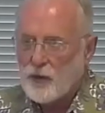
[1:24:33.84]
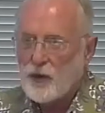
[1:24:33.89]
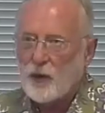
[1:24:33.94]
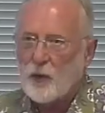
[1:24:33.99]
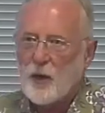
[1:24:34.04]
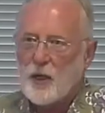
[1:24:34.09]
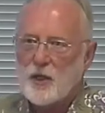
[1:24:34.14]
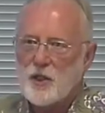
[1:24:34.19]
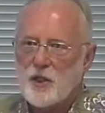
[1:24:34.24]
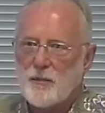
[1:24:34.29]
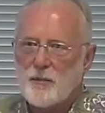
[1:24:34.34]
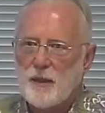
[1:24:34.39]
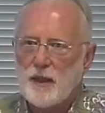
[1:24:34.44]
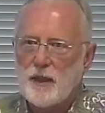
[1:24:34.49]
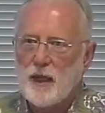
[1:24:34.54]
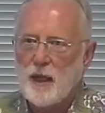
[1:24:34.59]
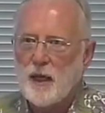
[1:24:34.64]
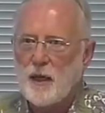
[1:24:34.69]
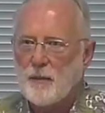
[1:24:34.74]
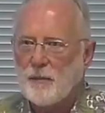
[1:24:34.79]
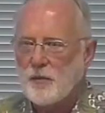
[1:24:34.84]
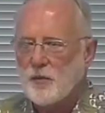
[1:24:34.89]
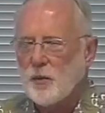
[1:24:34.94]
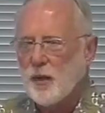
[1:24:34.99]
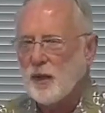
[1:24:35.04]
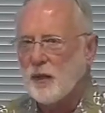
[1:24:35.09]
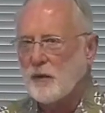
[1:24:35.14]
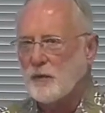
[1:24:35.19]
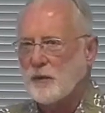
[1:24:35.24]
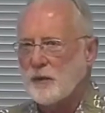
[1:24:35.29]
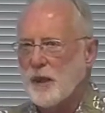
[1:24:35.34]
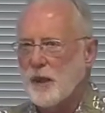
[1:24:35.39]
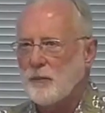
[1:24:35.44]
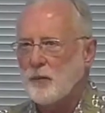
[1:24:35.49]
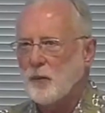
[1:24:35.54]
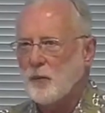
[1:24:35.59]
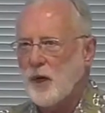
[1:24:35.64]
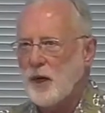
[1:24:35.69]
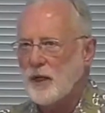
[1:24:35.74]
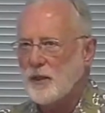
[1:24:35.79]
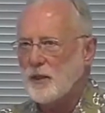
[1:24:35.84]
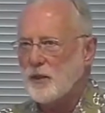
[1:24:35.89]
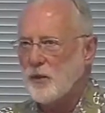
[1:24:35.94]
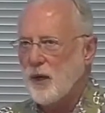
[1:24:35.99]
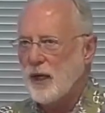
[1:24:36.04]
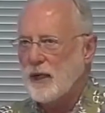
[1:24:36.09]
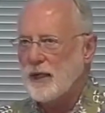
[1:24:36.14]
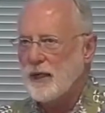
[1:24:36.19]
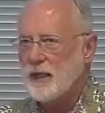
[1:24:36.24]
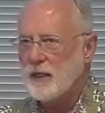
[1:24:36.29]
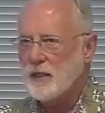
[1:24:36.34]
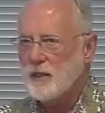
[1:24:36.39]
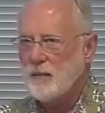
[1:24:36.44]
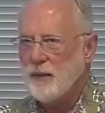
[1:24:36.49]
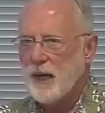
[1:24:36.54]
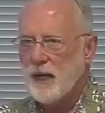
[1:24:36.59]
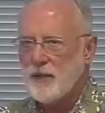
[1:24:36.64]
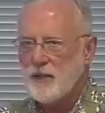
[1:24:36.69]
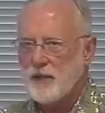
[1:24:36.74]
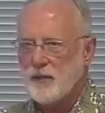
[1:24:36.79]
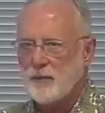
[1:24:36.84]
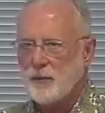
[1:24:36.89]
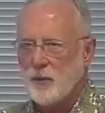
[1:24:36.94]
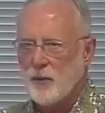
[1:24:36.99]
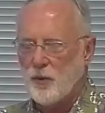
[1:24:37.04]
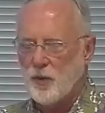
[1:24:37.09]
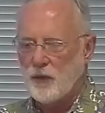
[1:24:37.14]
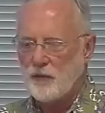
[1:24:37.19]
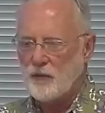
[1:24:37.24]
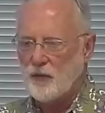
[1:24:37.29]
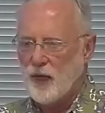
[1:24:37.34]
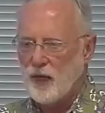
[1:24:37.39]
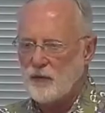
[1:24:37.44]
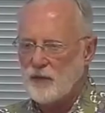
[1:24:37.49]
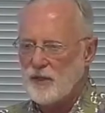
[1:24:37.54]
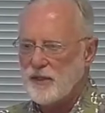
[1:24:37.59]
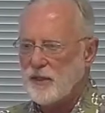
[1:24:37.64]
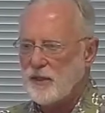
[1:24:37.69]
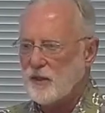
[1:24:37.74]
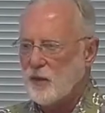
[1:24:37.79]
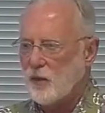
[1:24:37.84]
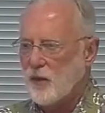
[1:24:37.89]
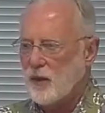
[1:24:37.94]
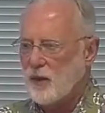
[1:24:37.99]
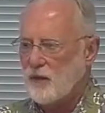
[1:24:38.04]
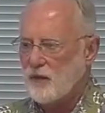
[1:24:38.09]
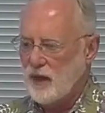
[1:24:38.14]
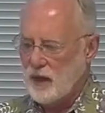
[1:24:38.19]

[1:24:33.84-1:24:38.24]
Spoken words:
the question becomes, well, number one, do I need to buy support for every single one of